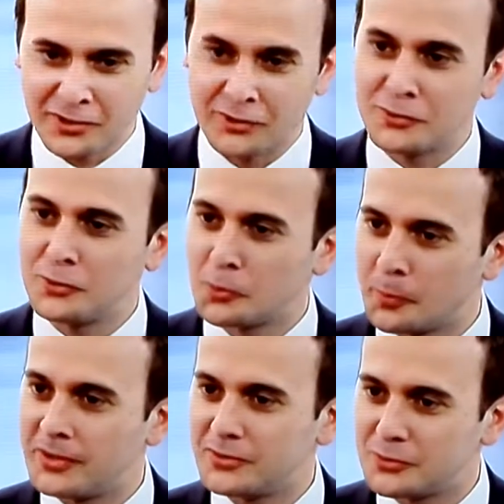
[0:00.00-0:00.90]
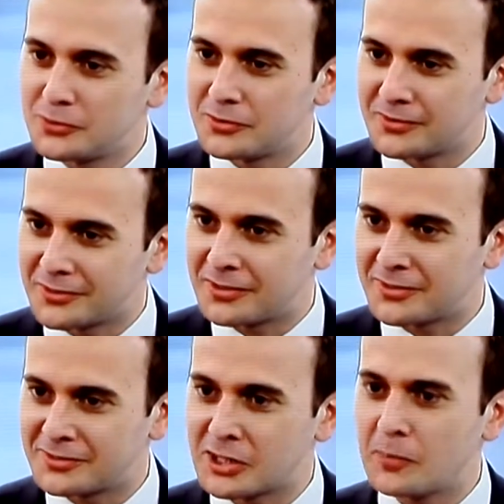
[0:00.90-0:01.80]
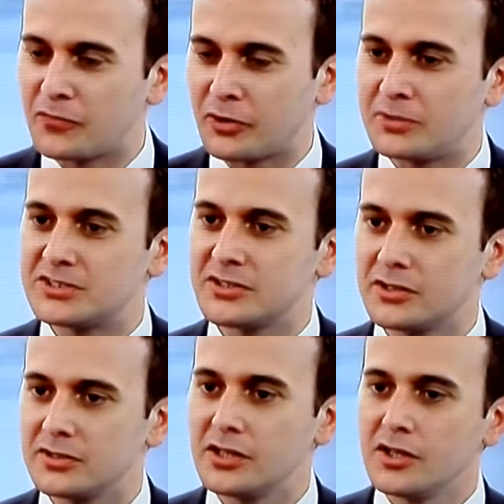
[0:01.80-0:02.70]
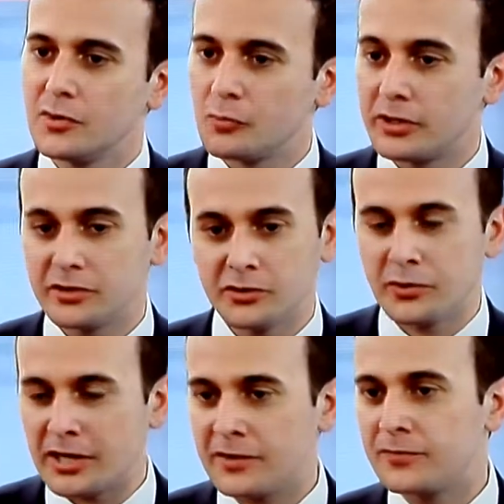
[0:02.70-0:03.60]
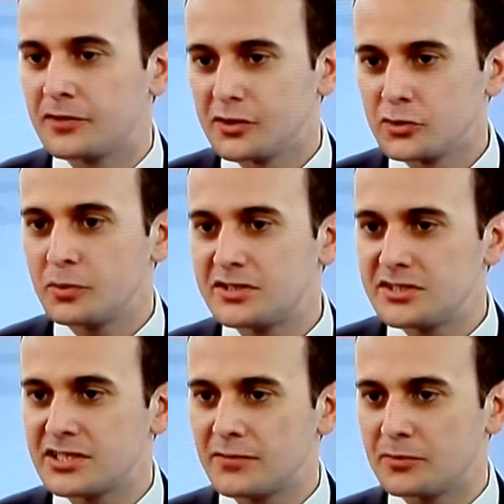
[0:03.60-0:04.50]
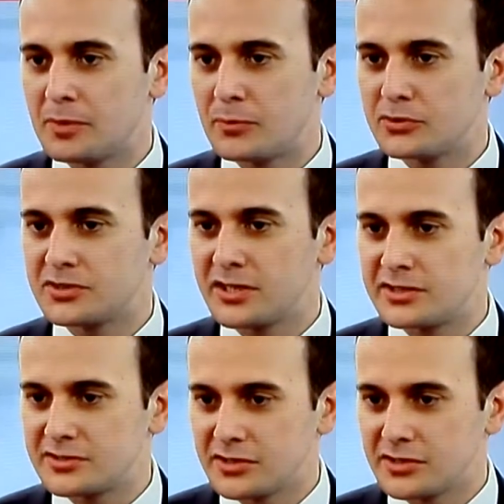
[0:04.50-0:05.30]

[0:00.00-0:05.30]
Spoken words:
the European Union time frame, it's not, where you have 27 member states